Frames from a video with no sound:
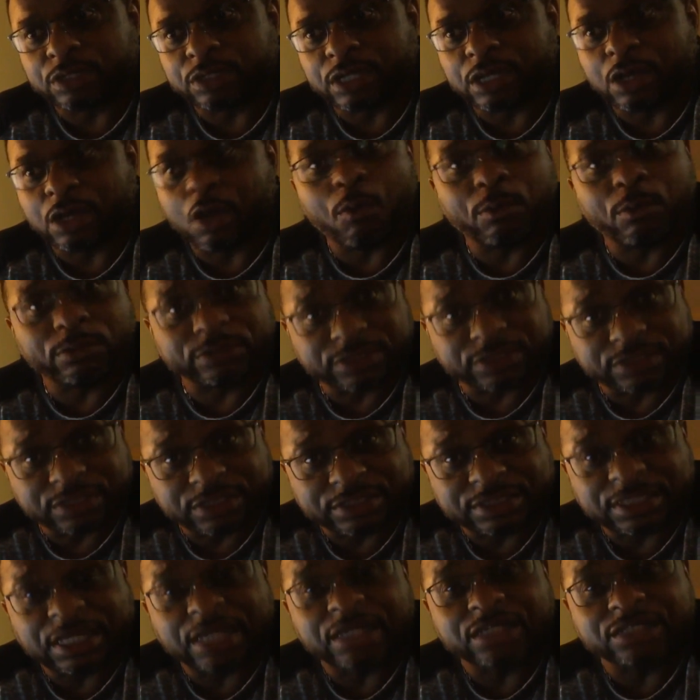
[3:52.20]
almost
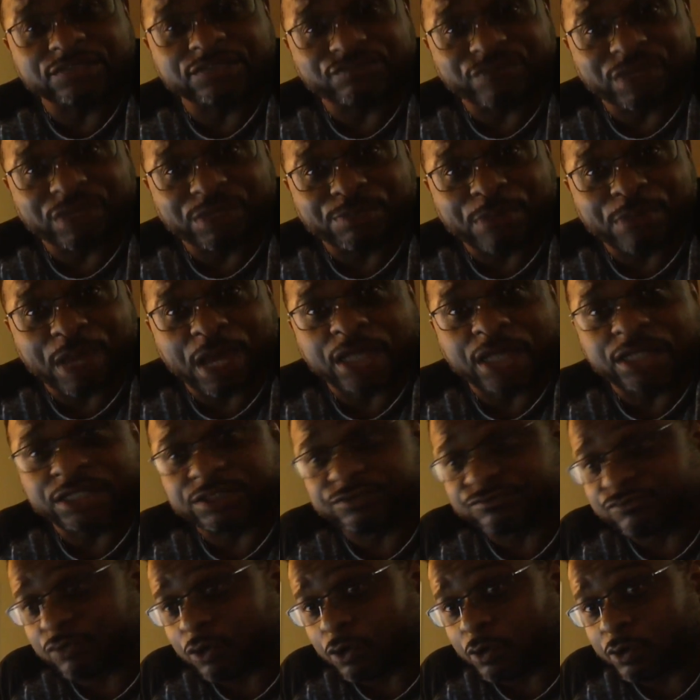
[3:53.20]
instantaneous feedback as
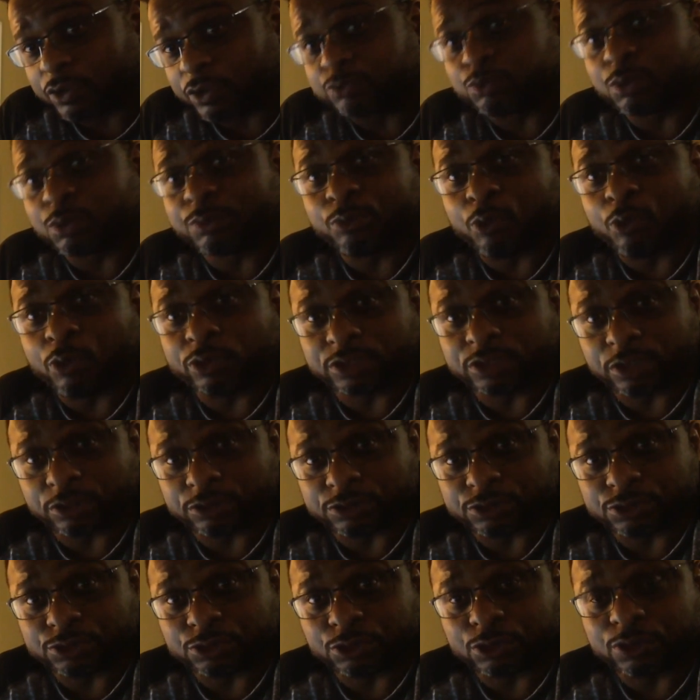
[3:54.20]
far as reports are
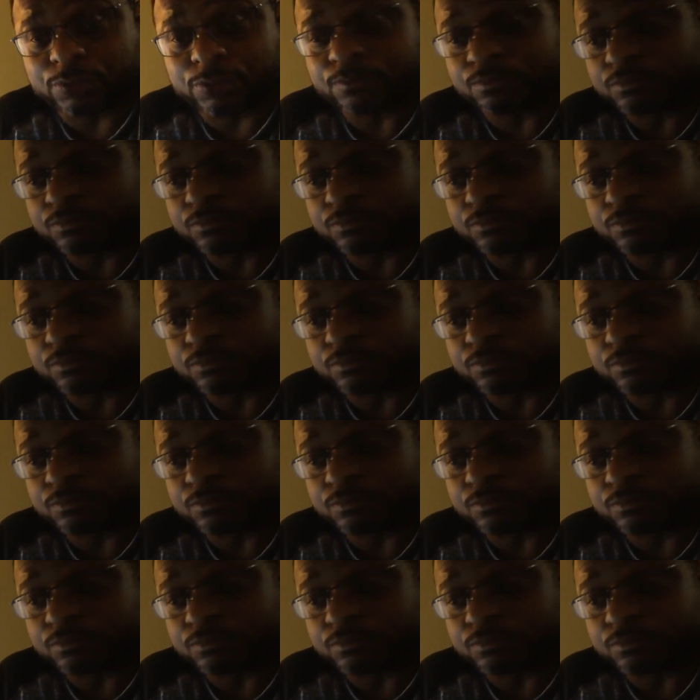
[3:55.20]
concerned.